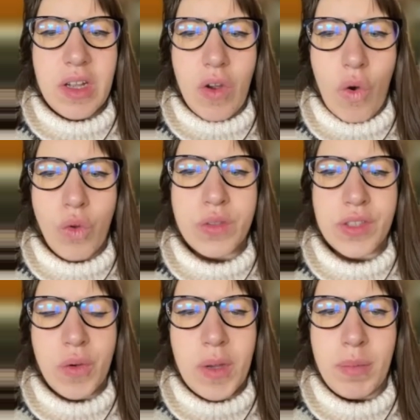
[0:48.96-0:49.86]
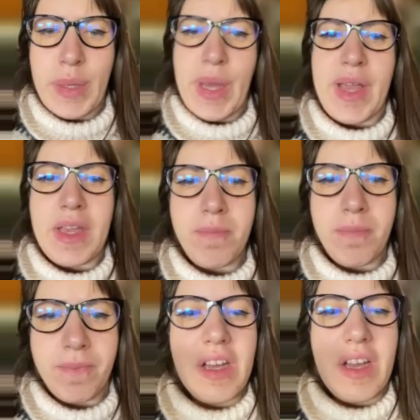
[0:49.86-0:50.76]
also apply.
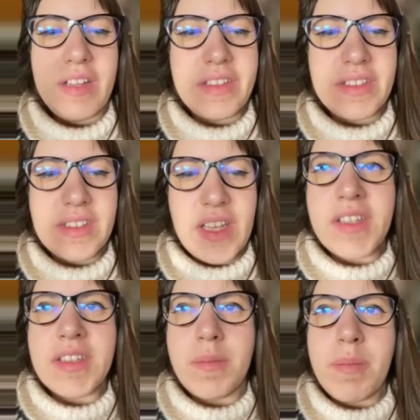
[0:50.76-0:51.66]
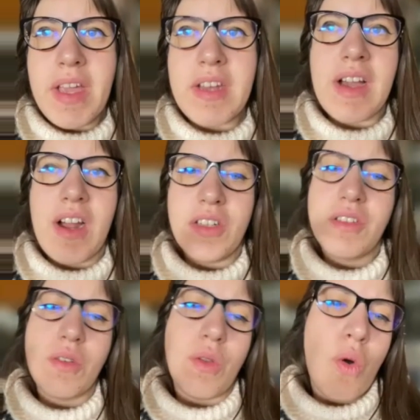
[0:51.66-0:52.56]
And then the main
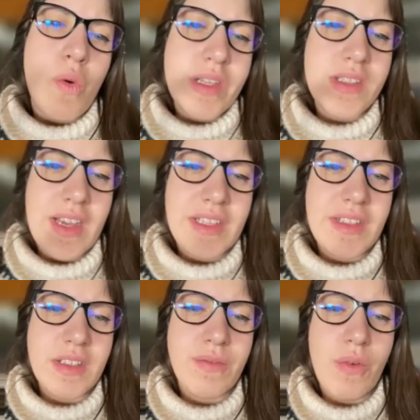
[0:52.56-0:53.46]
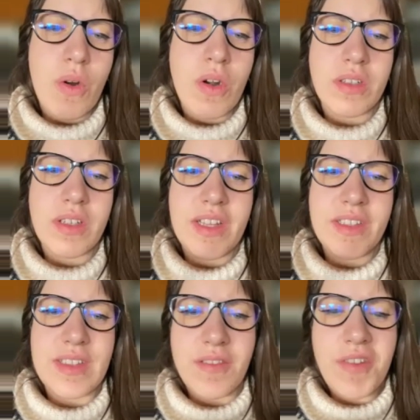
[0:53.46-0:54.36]
article always cited for,
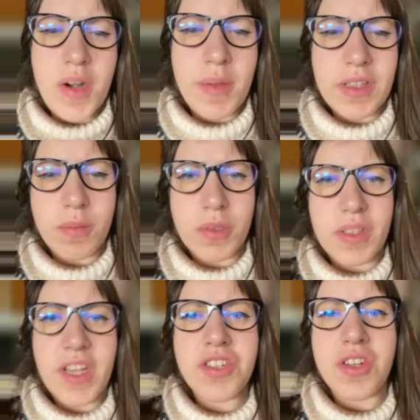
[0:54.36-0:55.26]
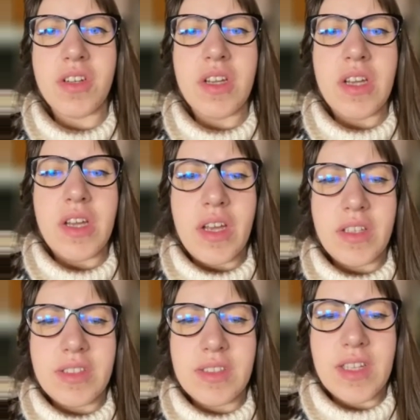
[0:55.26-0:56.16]
let's say, environmental protection
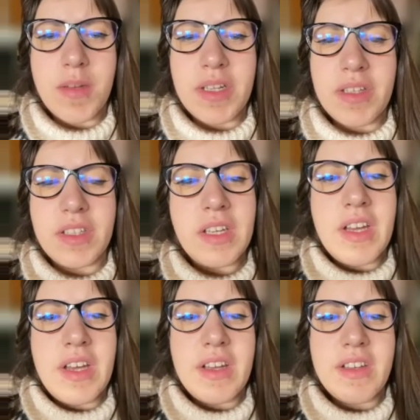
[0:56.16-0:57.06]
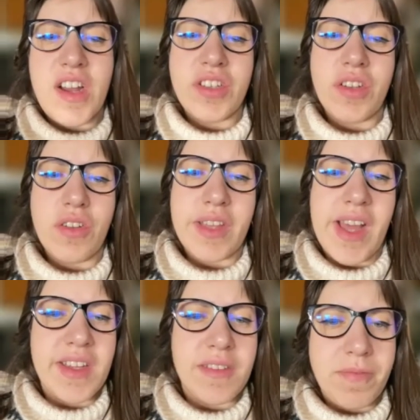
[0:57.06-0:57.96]
and sustainability is Article
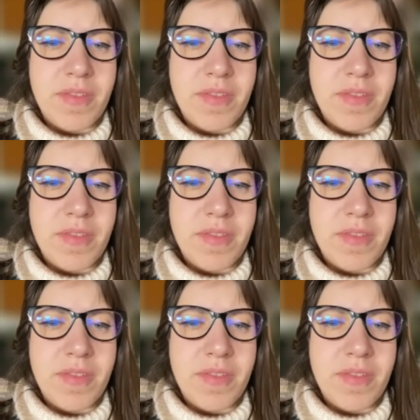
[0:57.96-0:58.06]
9.